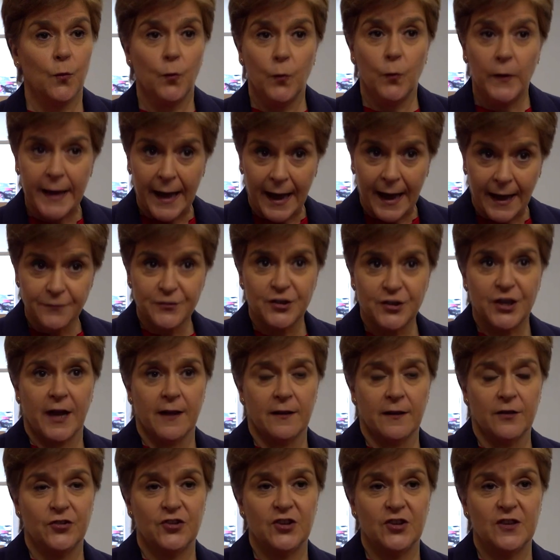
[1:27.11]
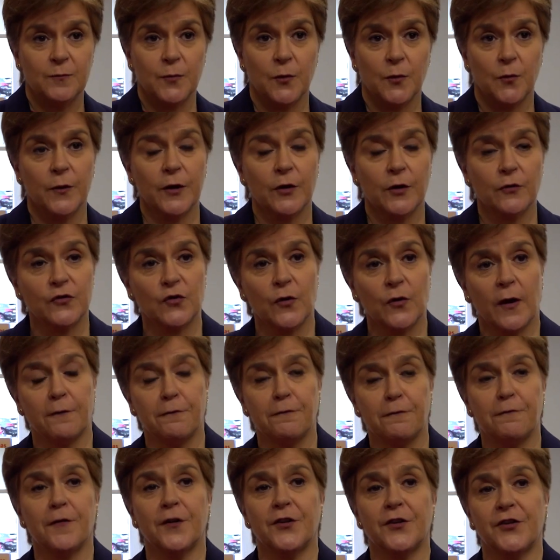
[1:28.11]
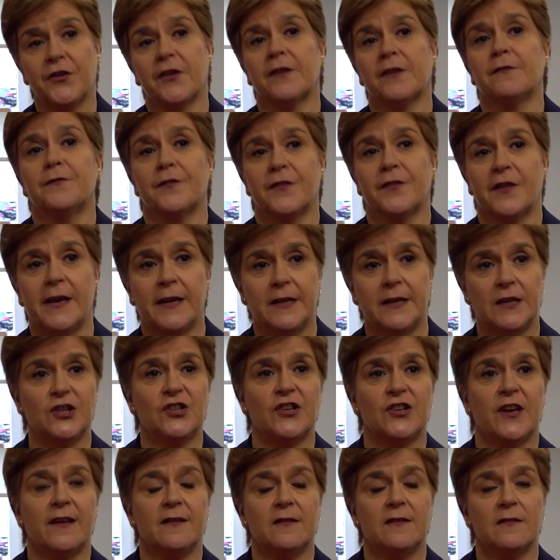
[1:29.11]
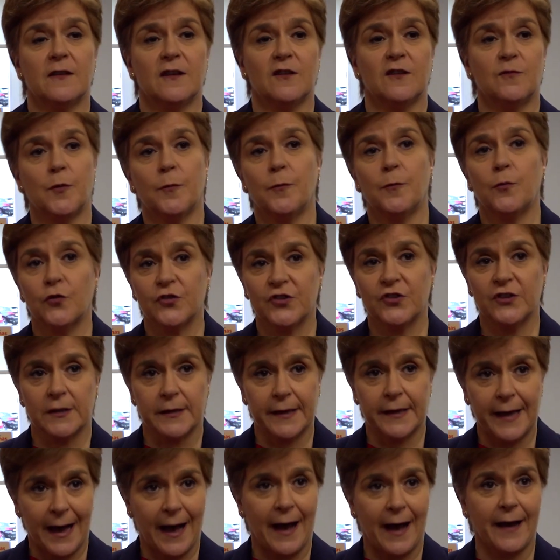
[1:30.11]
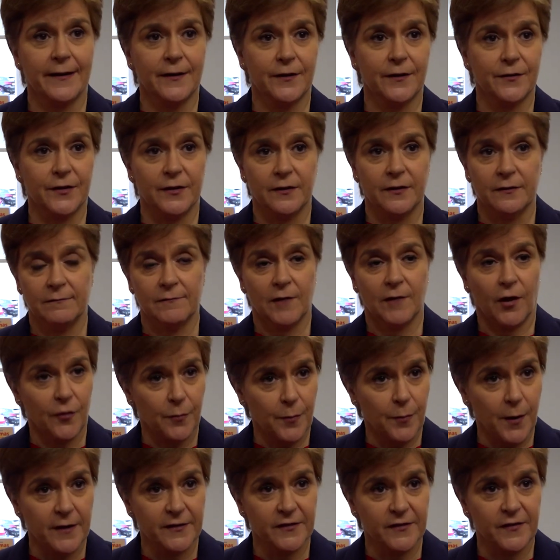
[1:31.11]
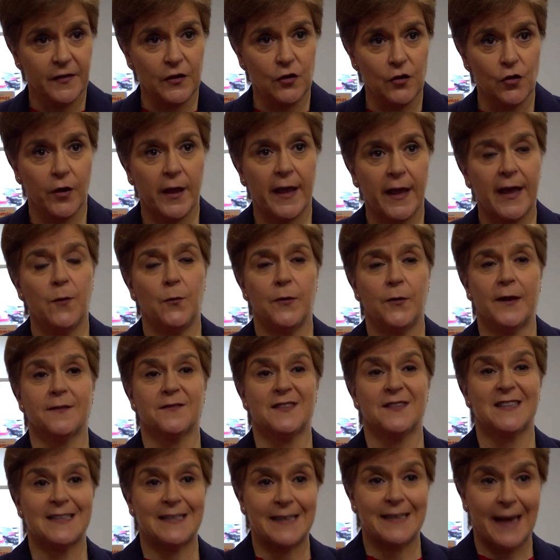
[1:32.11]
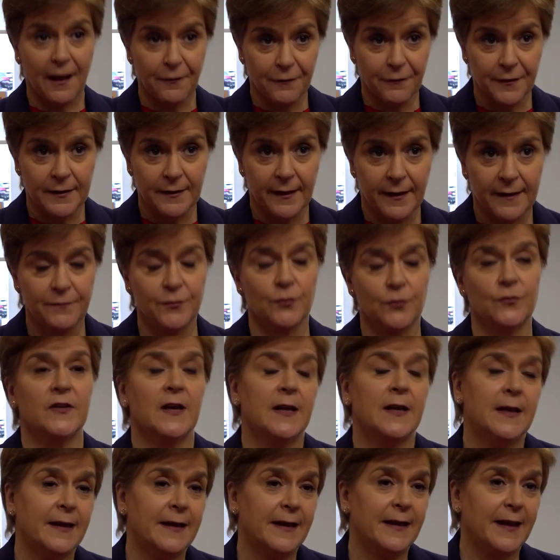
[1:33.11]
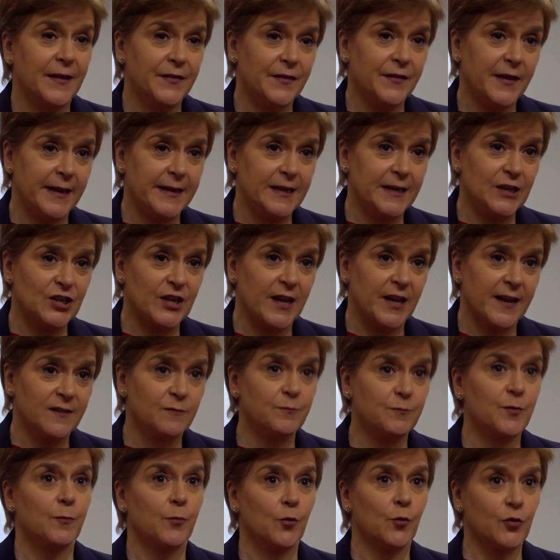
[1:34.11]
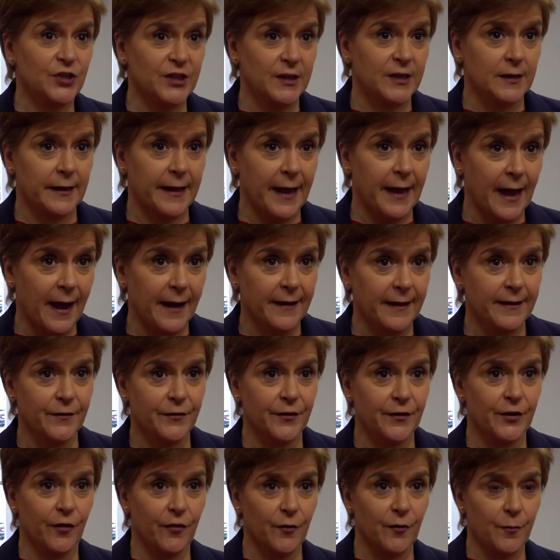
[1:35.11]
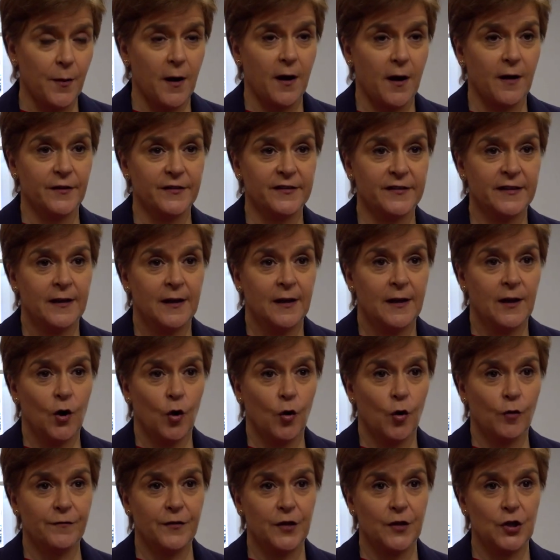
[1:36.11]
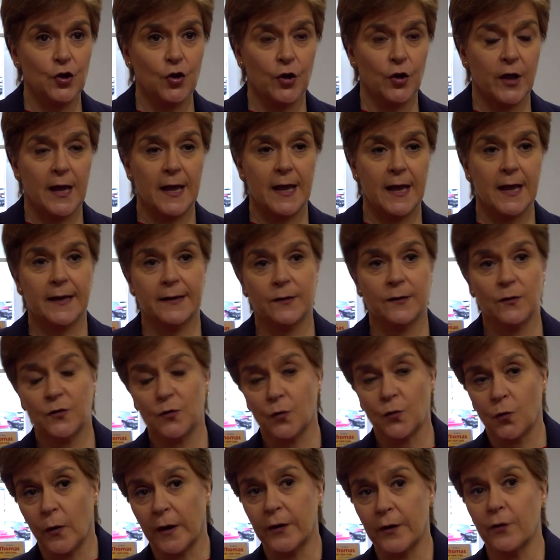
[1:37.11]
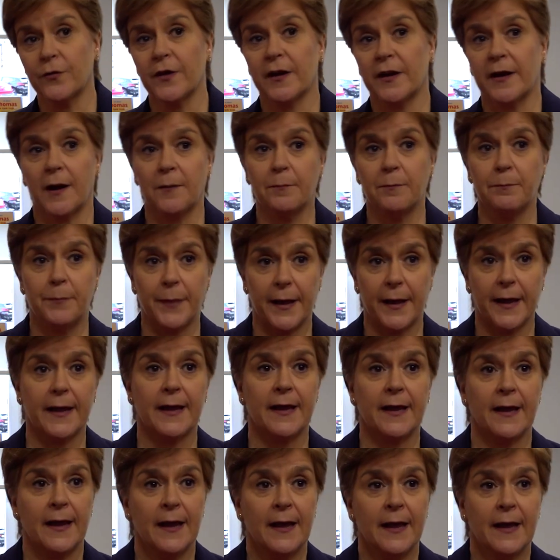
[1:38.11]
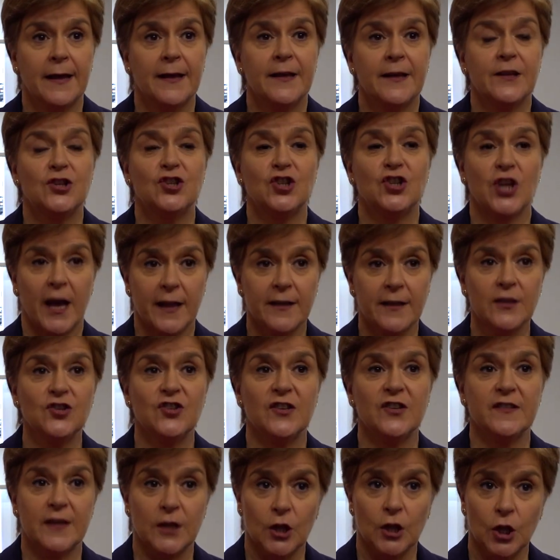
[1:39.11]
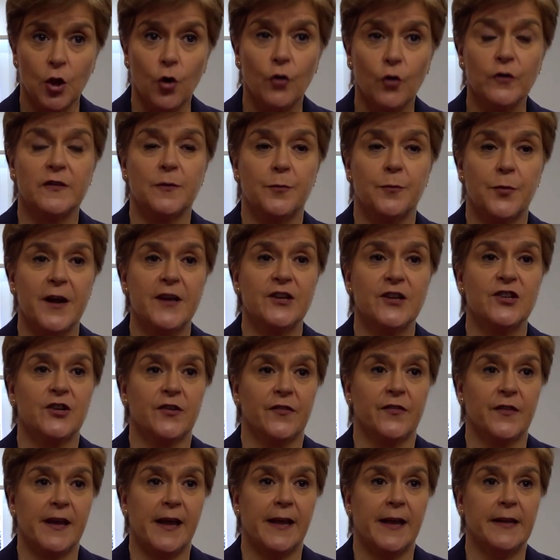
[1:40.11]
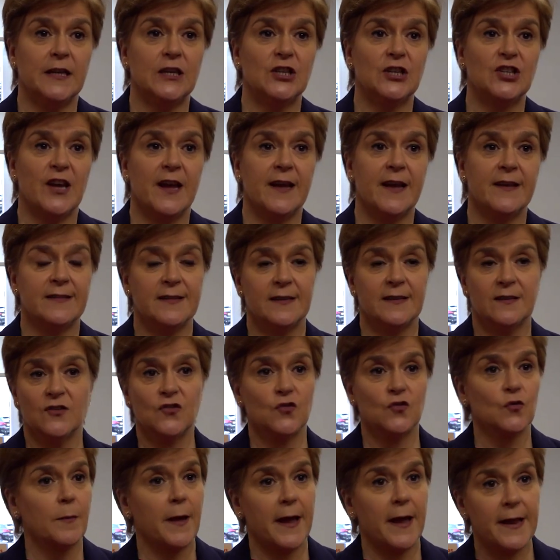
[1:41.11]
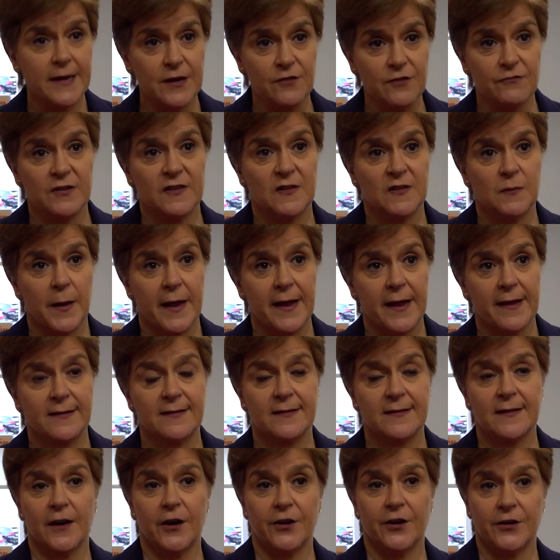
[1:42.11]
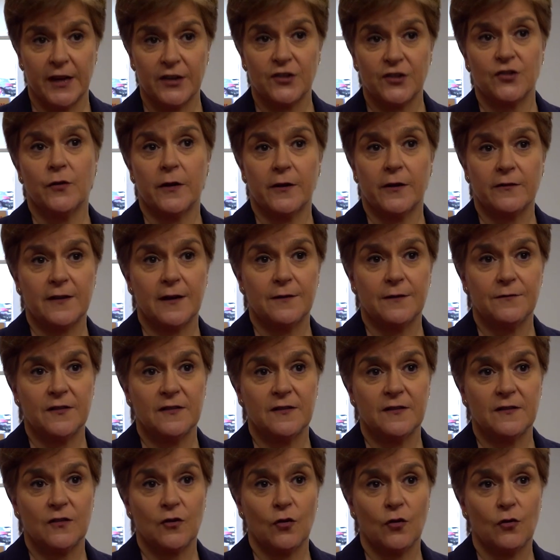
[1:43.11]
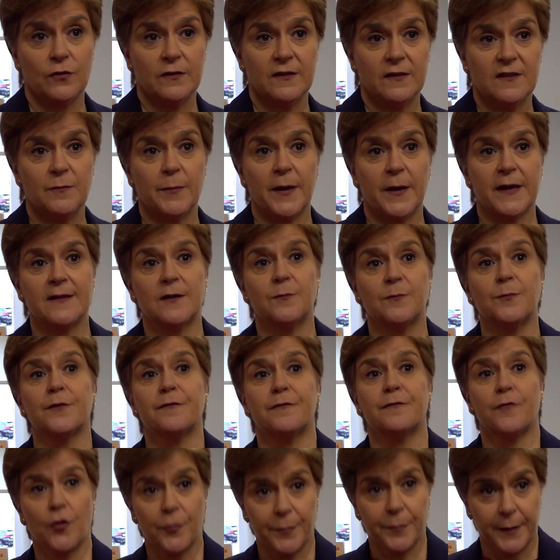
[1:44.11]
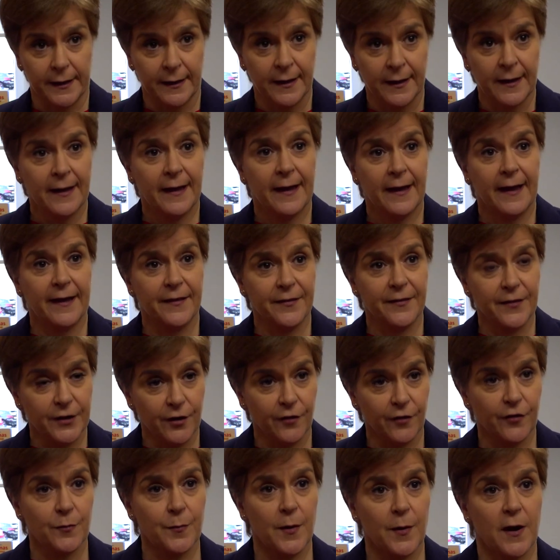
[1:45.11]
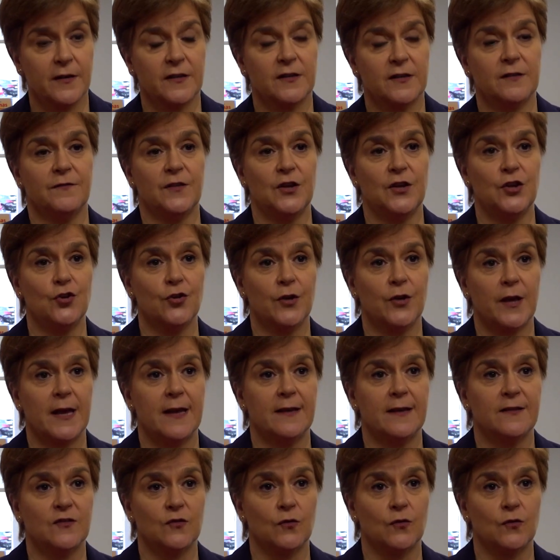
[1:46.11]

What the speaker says: we have challenges, but we also have funding for the NHS that is proportionately higher than other parts of the UK. We have staffing levels in the NHS proportionately higher than other parts of the UK. And while there are big challenges and lots of pressure on the NHS in so many respects, our National Health Service in Scotland is better performing than other parts of the UK.